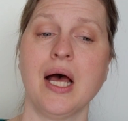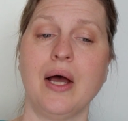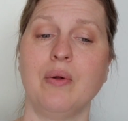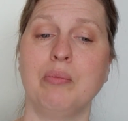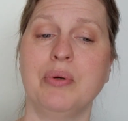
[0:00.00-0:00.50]
I
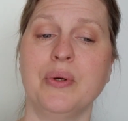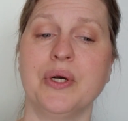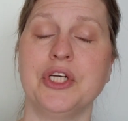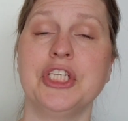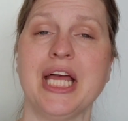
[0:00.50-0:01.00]
will put
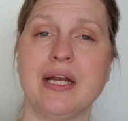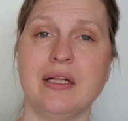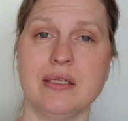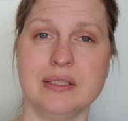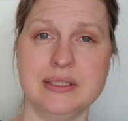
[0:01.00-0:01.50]
her
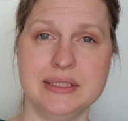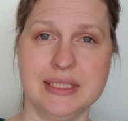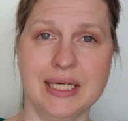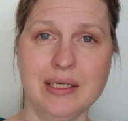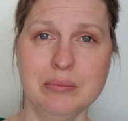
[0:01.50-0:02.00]
channel
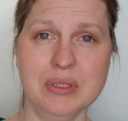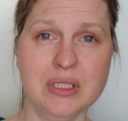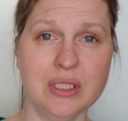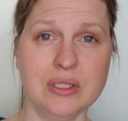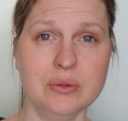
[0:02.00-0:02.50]
down
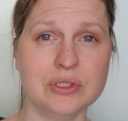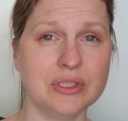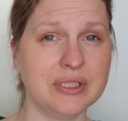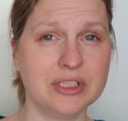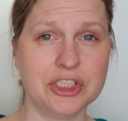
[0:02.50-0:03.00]
below so
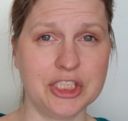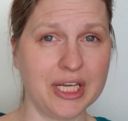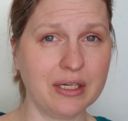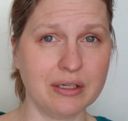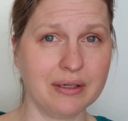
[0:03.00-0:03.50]
you can
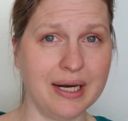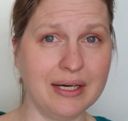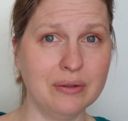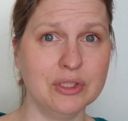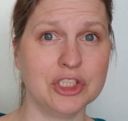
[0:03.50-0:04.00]
check her
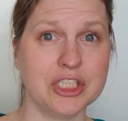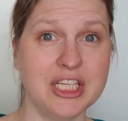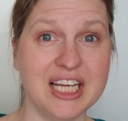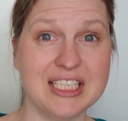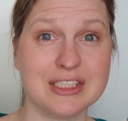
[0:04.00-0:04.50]
out. She
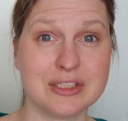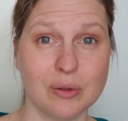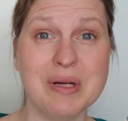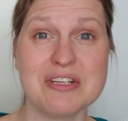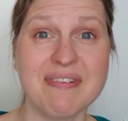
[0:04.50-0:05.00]
is so
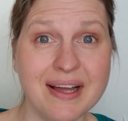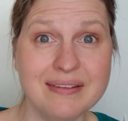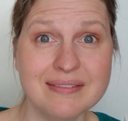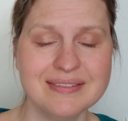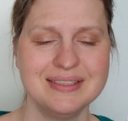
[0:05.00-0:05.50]
much fun.